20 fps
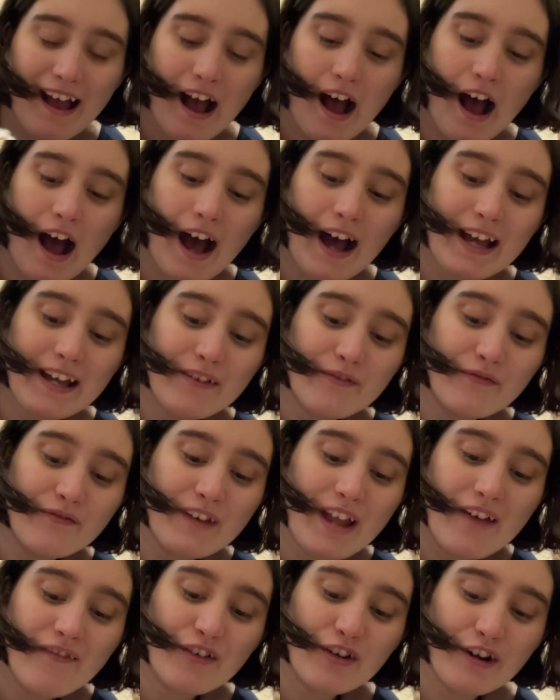I have
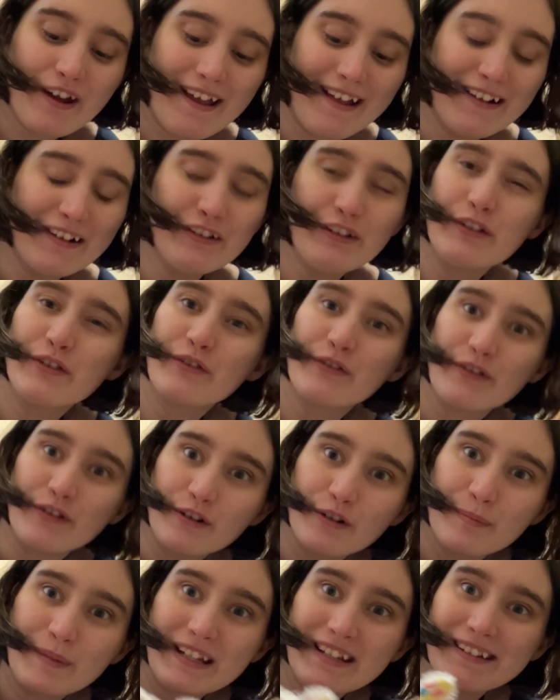never held a
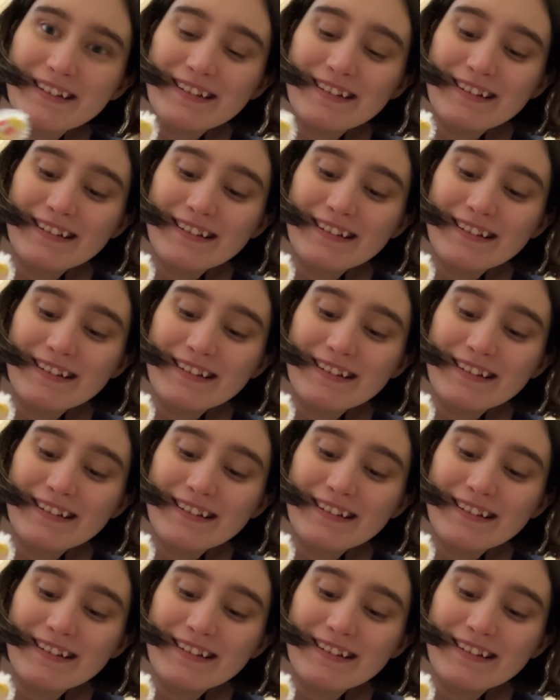Furby.